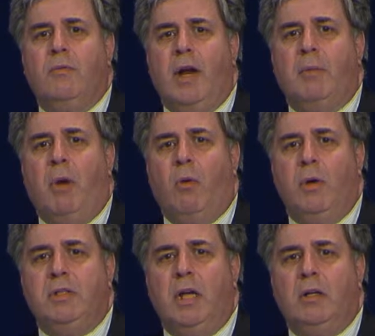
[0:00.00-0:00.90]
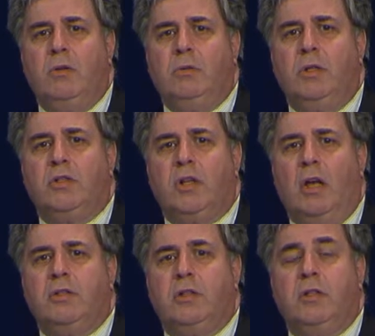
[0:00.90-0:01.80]
Frank Barwinczak, who will
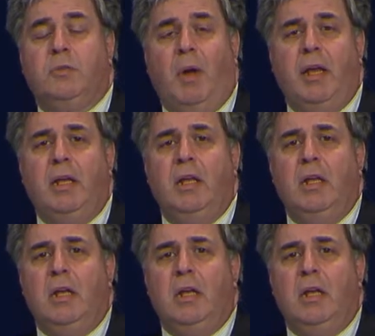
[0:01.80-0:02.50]
discuss the spike